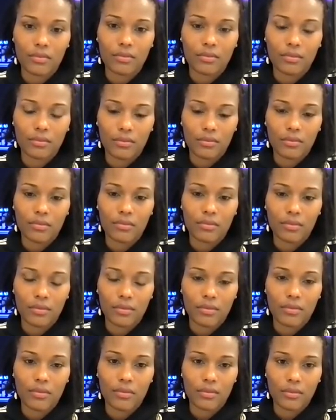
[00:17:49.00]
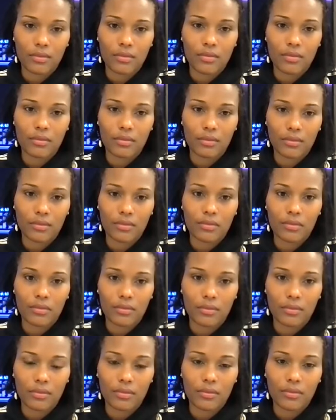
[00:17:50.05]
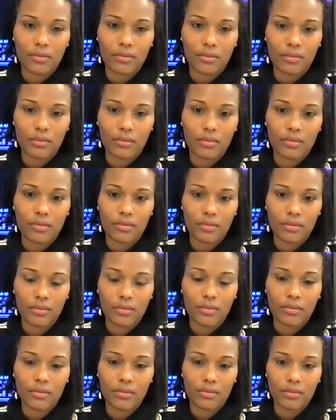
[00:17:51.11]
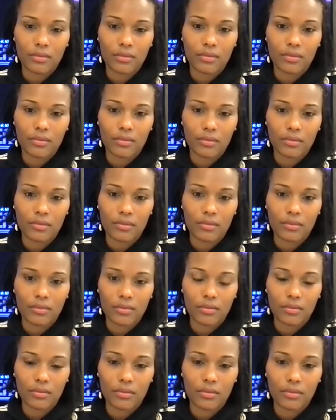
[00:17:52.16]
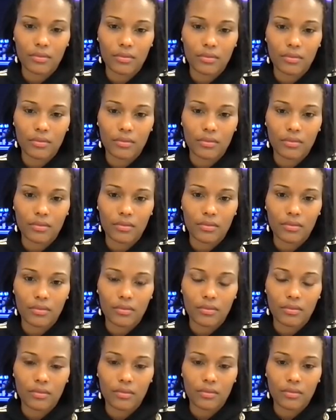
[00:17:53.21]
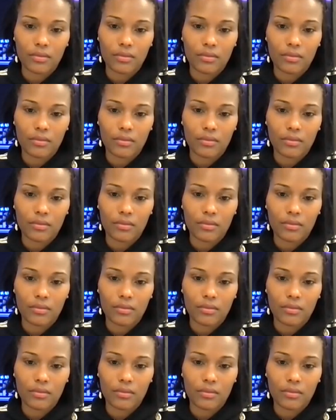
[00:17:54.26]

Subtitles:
(not speaking)